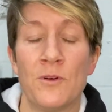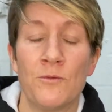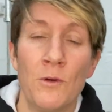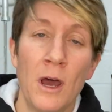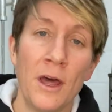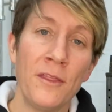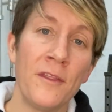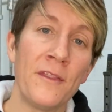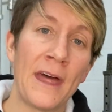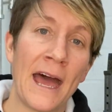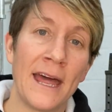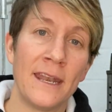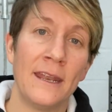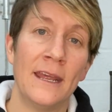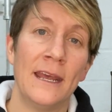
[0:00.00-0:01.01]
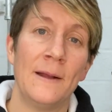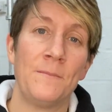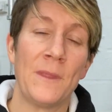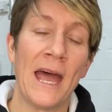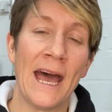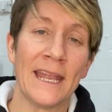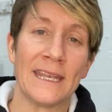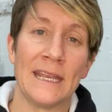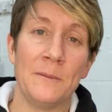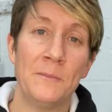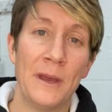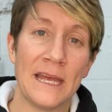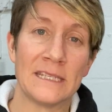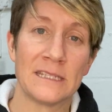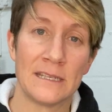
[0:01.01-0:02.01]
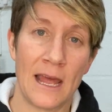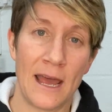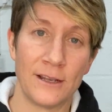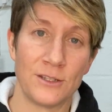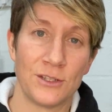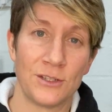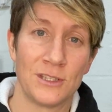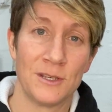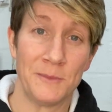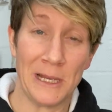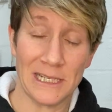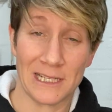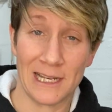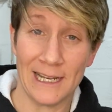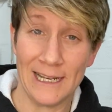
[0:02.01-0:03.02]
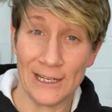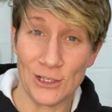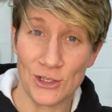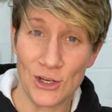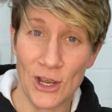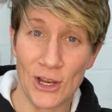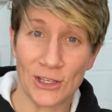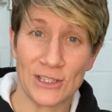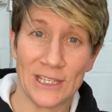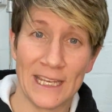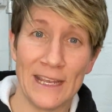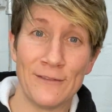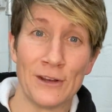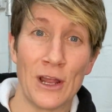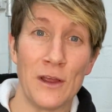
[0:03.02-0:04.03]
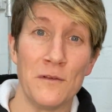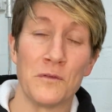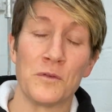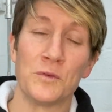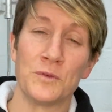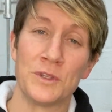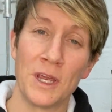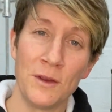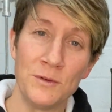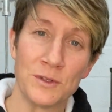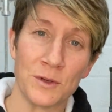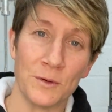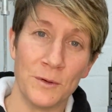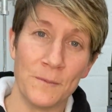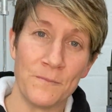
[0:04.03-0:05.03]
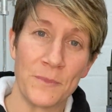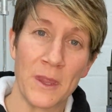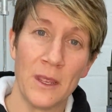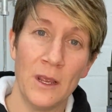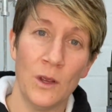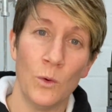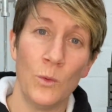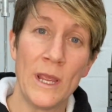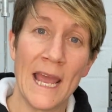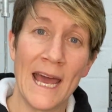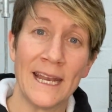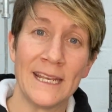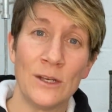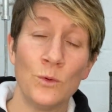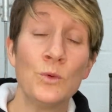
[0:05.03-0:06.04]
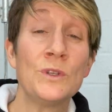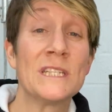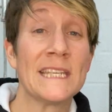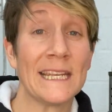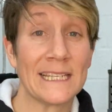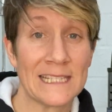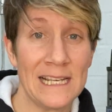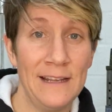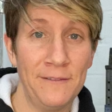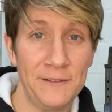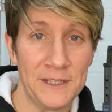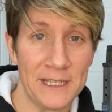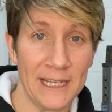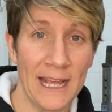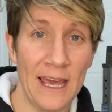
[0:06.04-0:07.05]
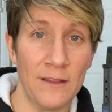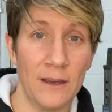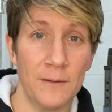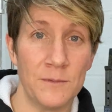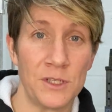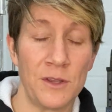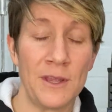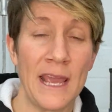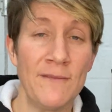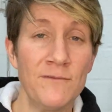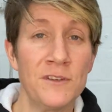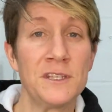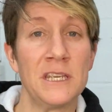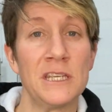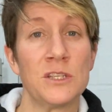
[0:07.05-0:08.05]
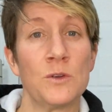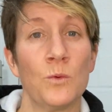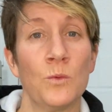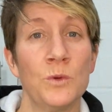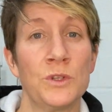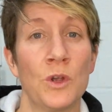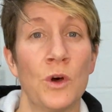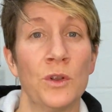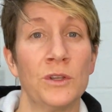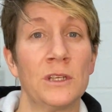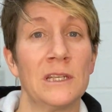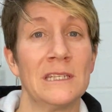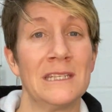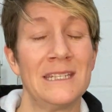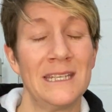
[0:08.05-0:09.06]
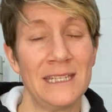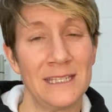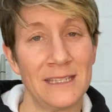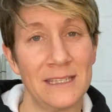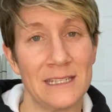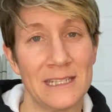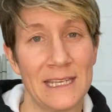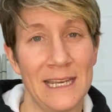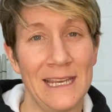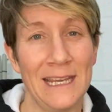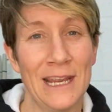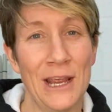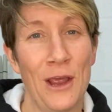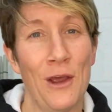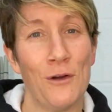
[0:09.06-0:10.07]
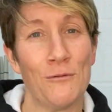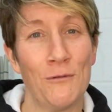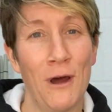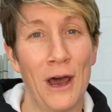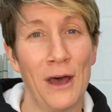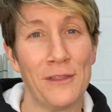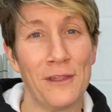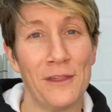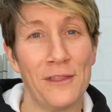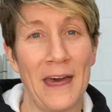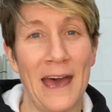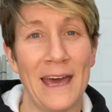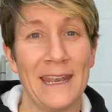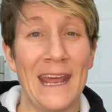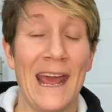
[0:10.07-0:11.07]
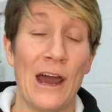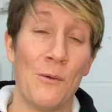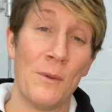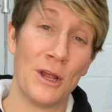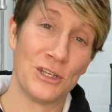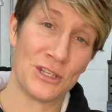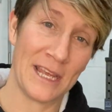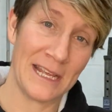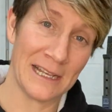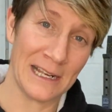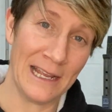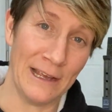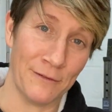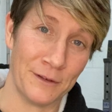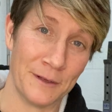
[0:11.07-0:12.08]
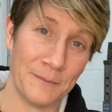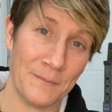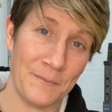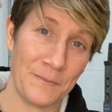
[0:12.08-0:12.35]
But rather than adding best snatch to best clean and jerk to give an overall total, we added all 6 lifts together. So the emphasis was on consistency rather than how much they could lift.